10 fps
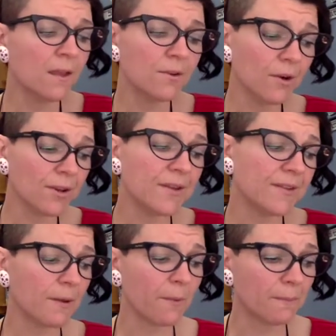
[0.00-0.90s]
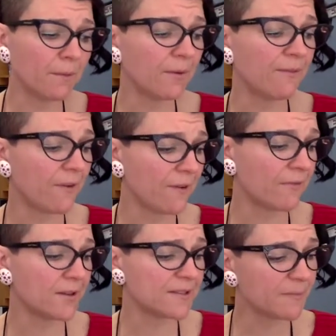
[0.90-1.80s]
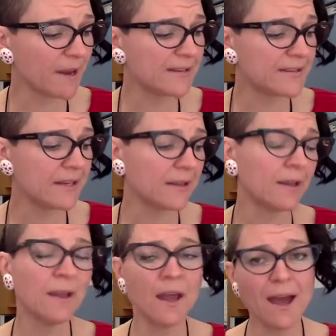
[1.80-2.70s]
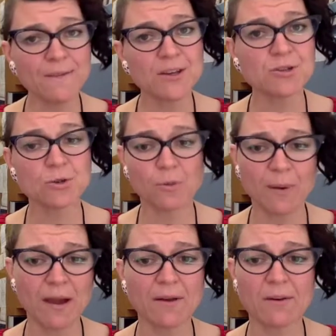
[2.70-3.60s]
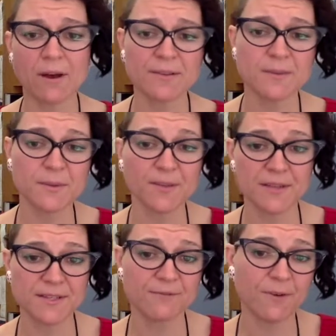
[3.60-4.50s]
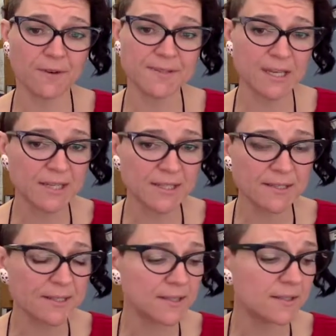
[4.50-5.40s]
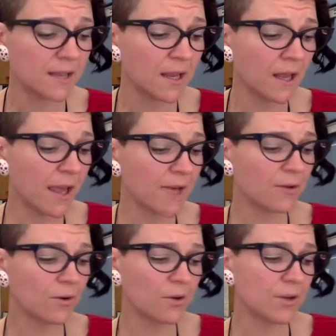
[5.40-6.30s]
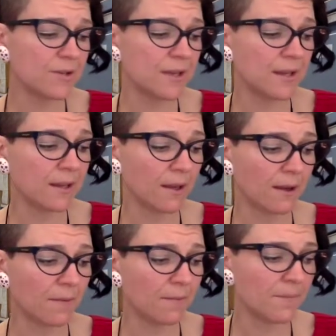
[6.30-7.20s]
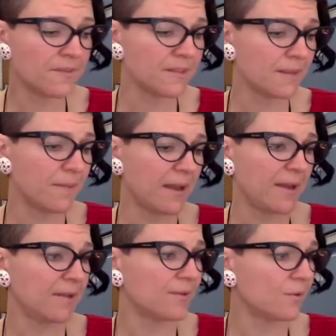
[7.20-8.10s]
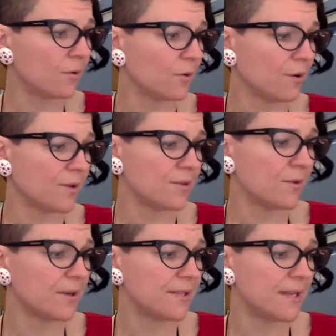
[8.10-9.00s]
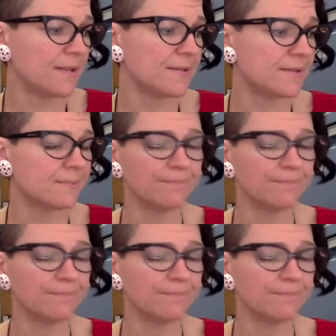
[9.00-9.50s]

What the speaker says: Not using 1.5 line spacing, having short paragraphs with less than 5 sentences, and not using subheadings to organise your ideas.